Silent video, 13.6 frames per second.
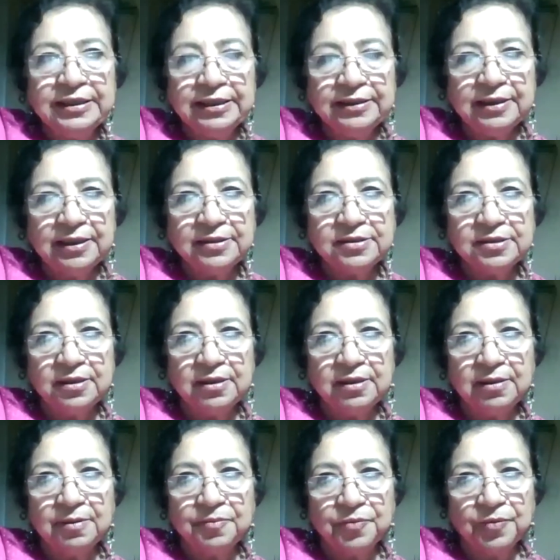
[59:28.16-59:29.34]
think that
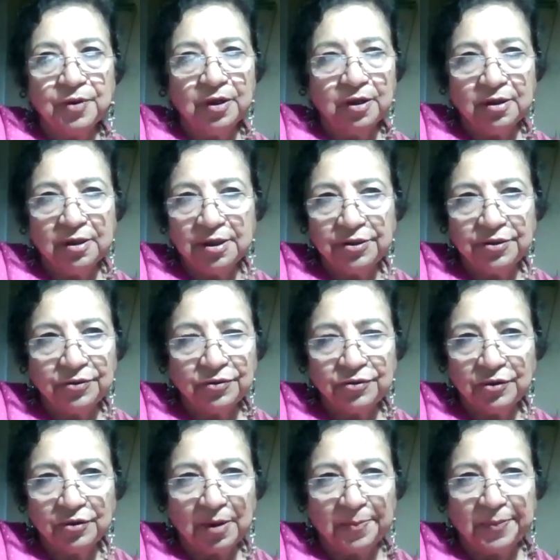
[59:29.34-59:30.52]

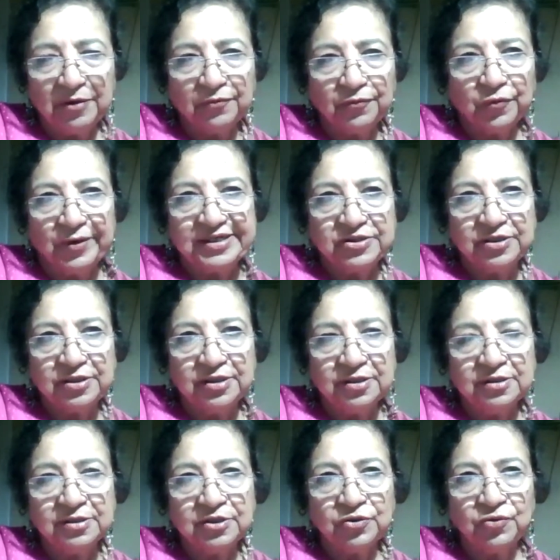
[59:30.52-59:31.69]
your couple of
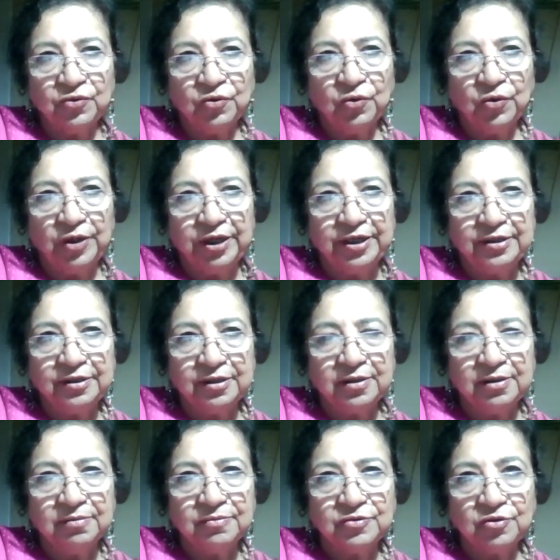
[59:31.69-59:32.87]
questions, in
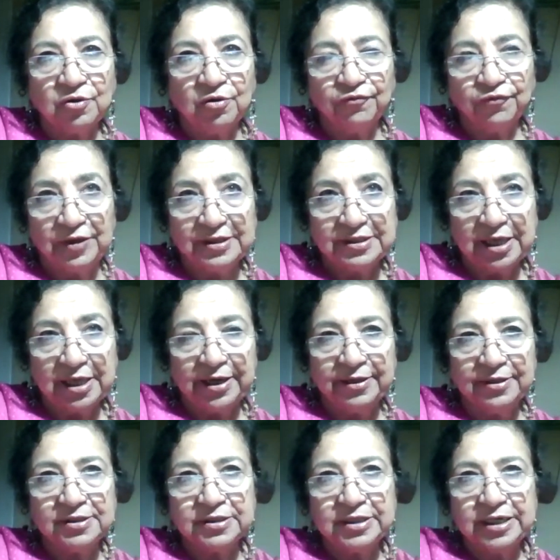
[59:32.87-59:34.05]
terms of, as I
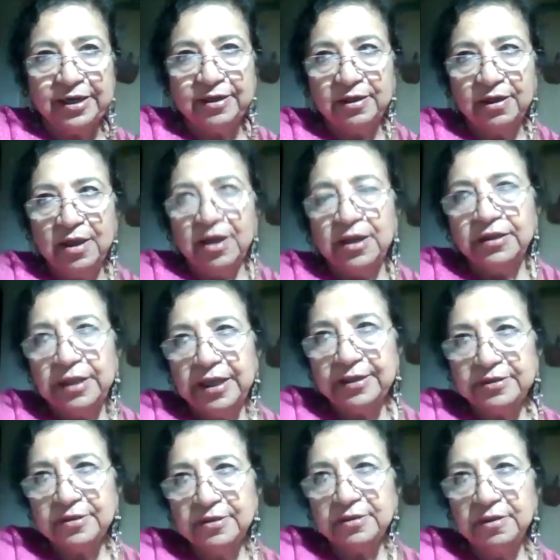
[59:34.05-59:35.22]
understand,
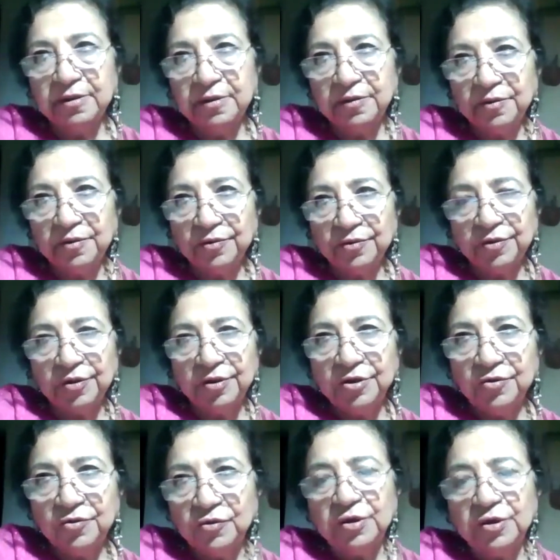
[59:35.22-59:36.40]
that,
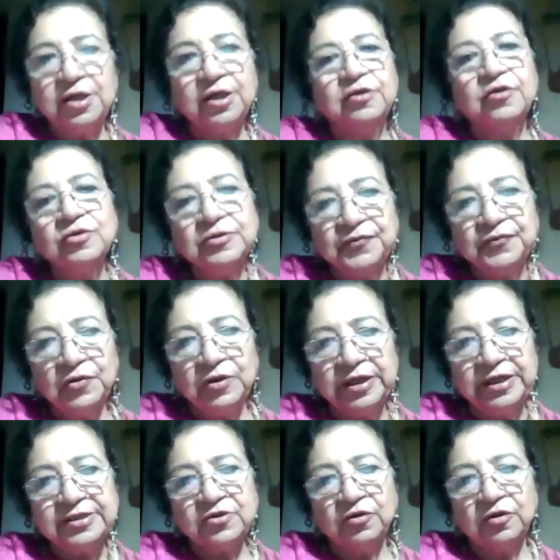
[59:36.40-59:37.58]
the
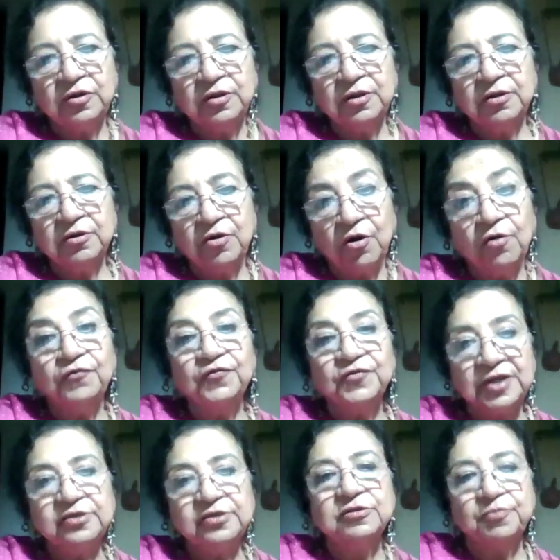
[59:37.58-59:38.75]
usefulness of
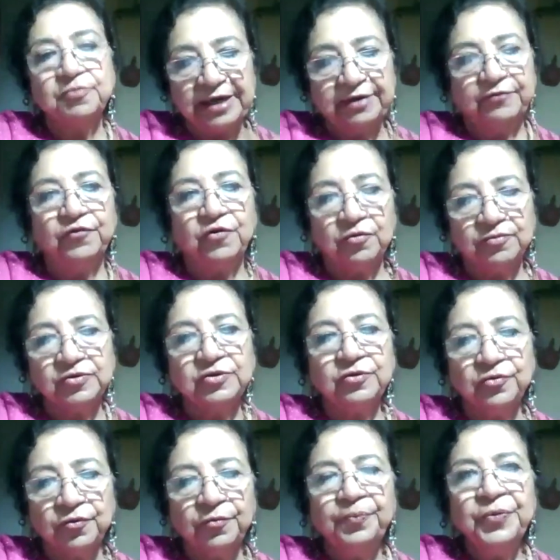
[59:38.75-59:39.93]
such platforms,
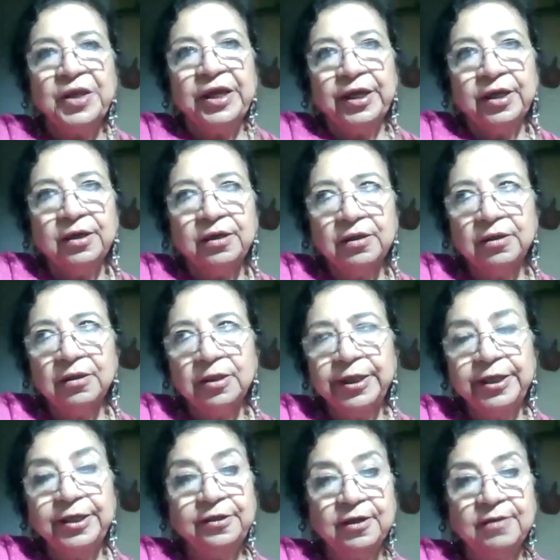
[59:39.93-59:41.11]

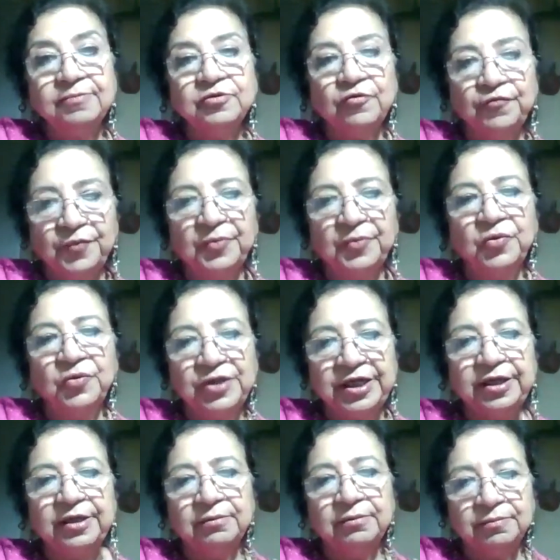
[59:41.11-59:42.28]
in terms of
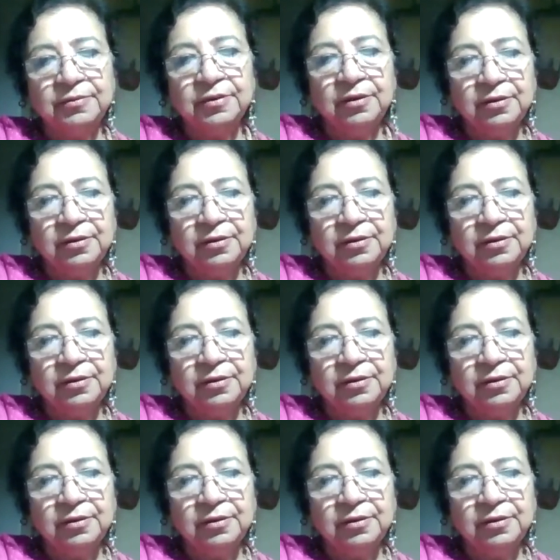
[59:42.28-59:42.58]
promoting,